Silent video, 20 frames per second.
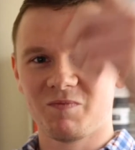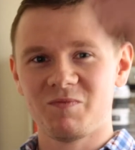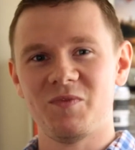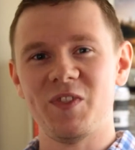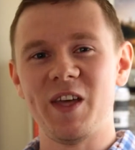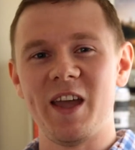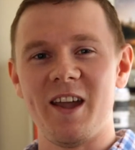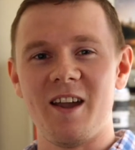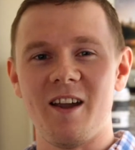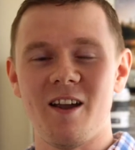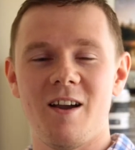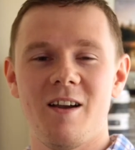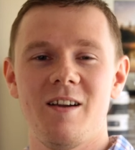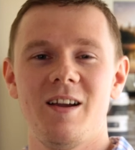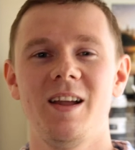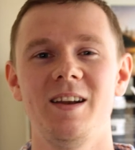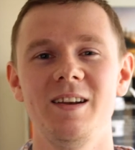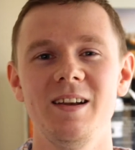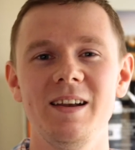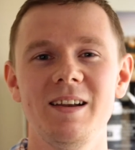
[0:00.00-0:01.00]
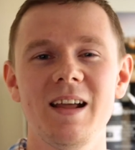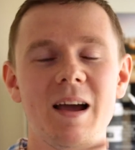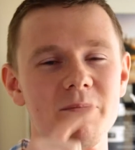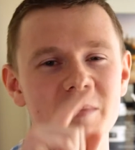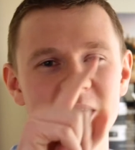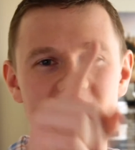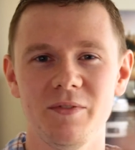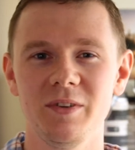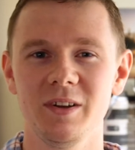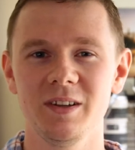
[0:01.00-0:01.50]
There, and I'm
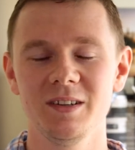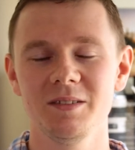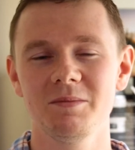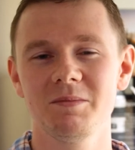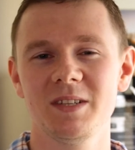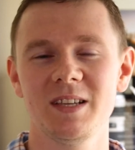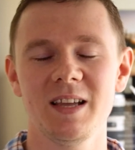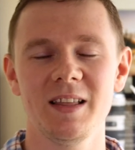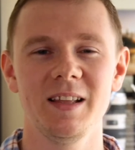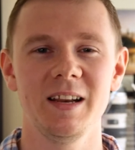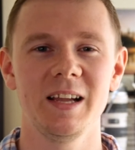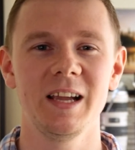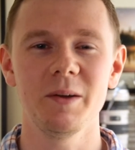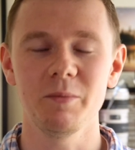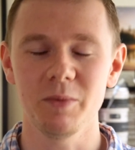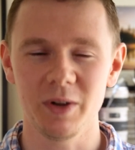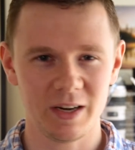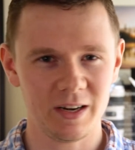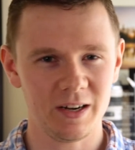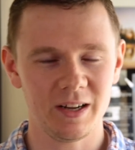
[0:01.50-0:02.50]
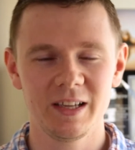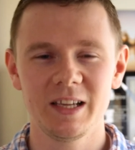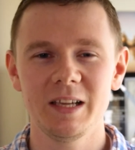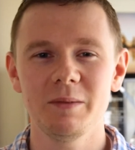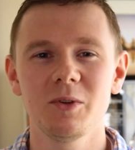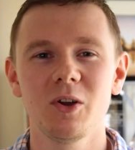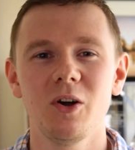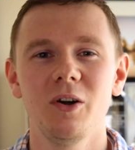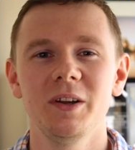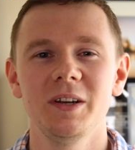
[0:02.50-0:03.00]
never going to say that again. We're going to
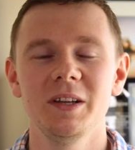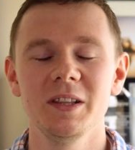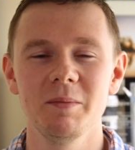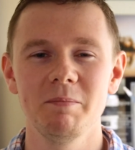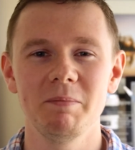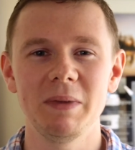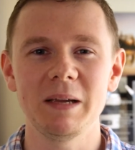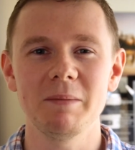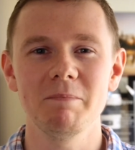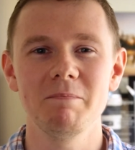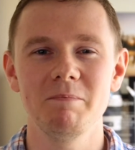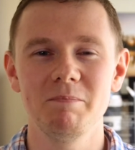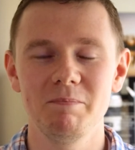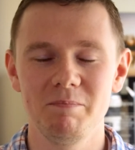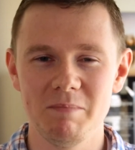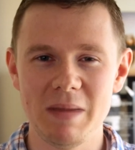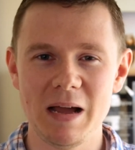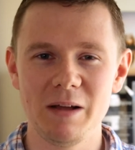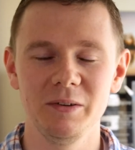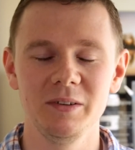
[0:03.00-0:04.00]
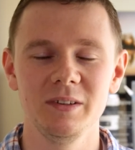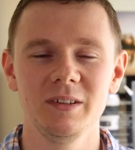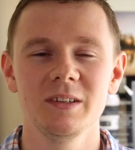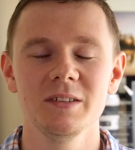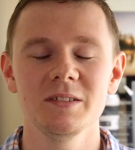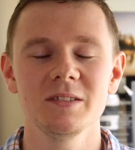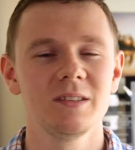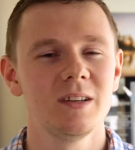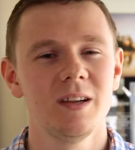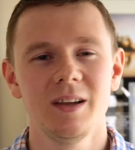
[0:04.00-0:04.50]
keep calling it the big mountain
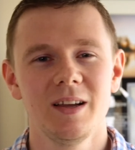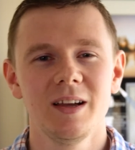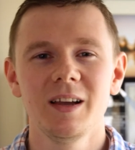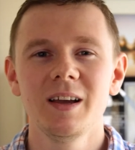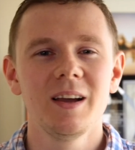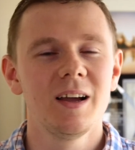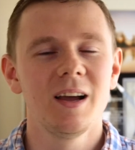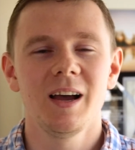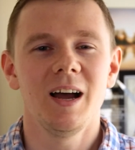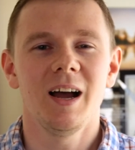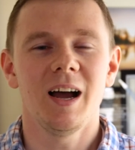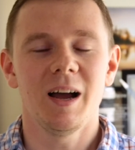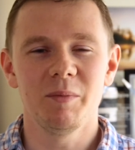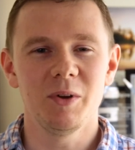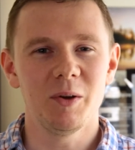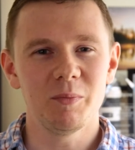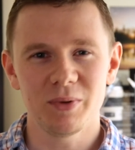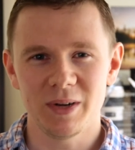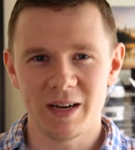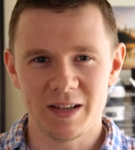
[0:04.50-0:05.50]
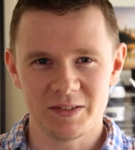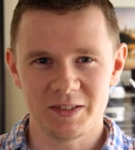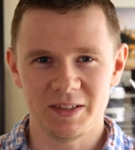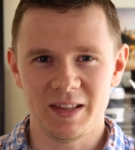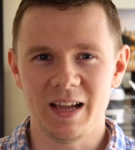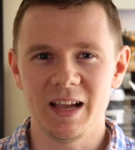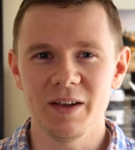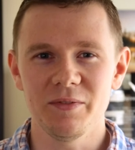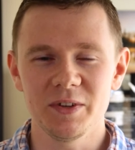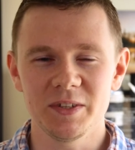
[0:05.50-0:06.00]
because I'm not pronouncing
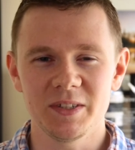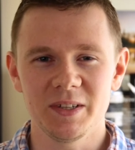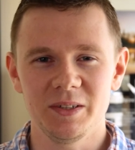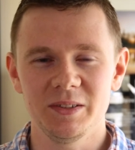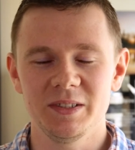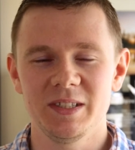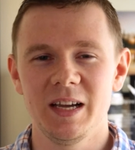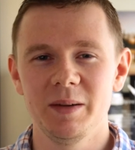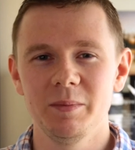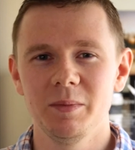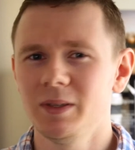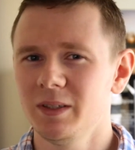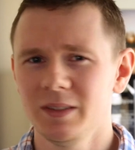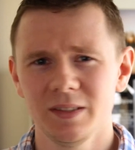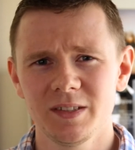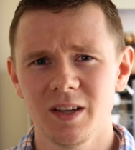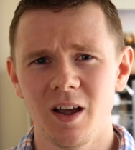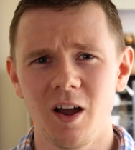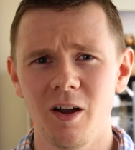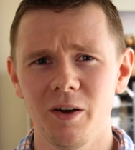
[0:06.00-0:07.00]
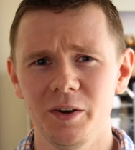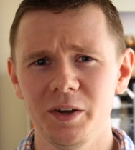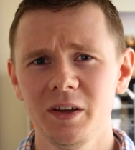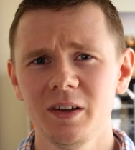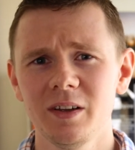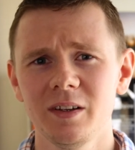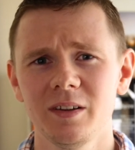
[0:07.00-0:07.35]
that every single time. It's hard.